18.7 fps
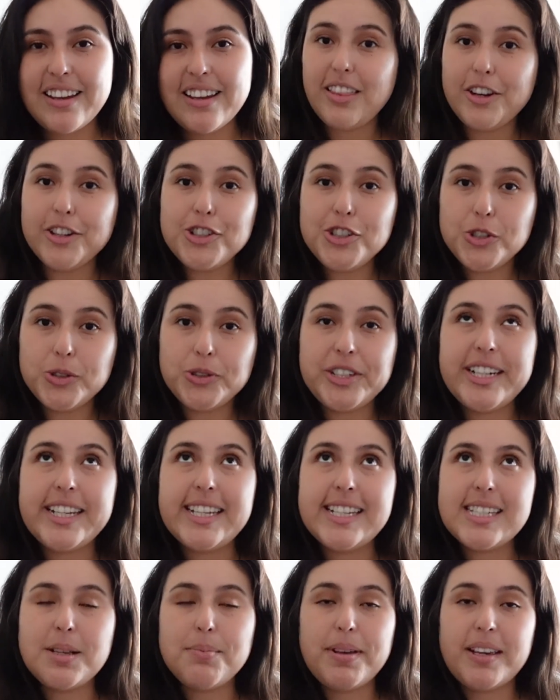Their jewelry
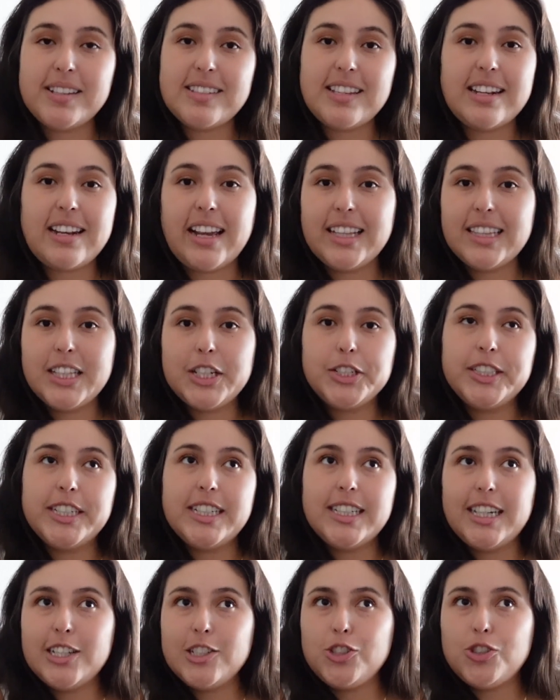is amazing. I literally